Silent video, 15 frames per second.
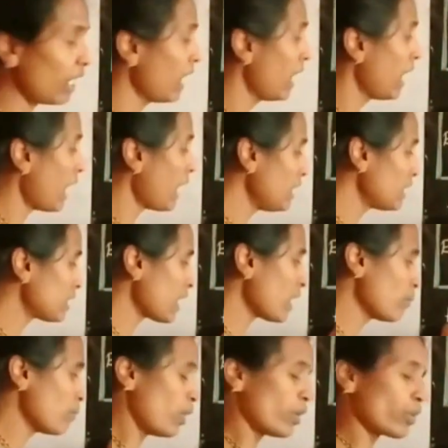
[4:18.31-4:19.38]
I will take
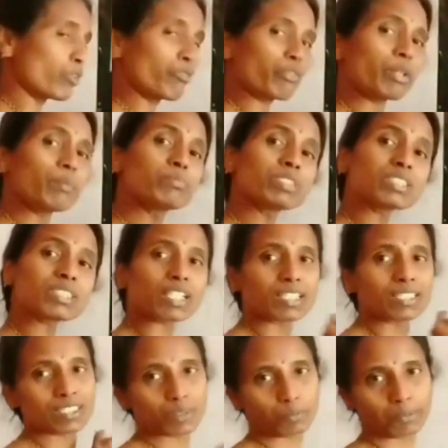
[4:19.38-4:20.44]
borrow from tens
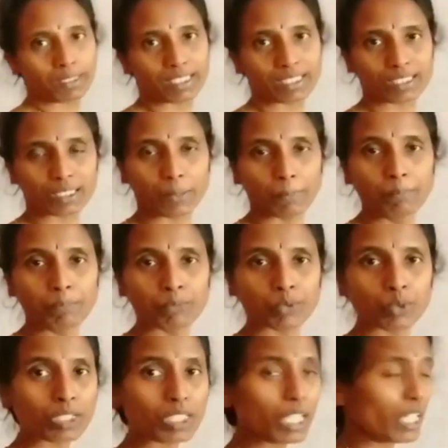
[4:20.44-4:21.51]
place.
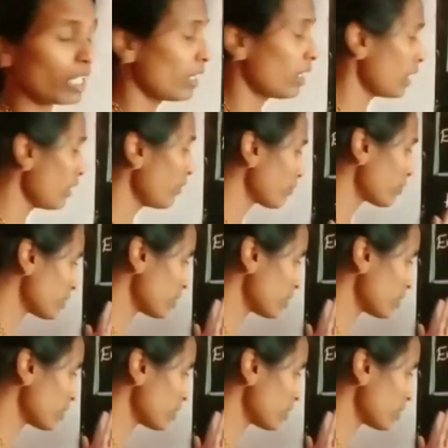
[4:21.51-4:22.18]
Okay. If